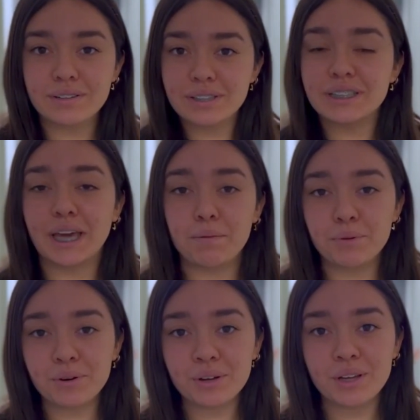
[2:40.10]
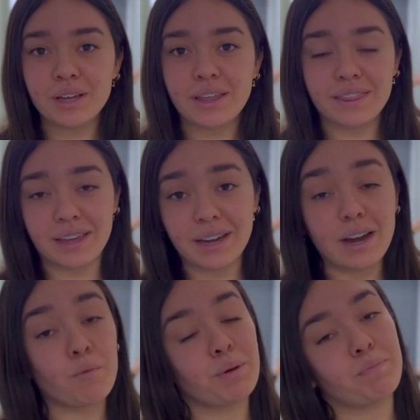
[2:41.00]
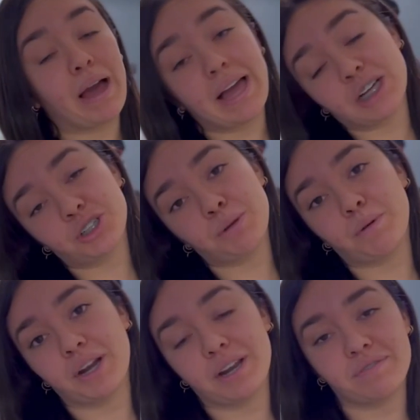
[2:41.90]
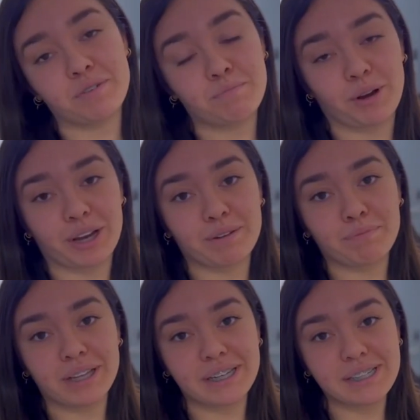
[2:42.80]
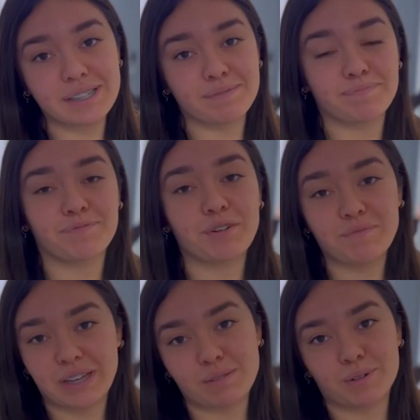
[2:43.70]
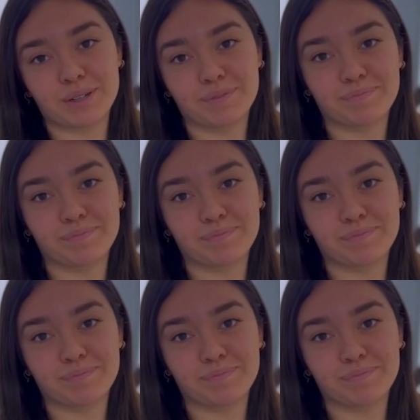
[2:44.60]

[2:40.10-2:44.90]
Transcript: table thing. We I actually bought it off of Marketplace from Facebook.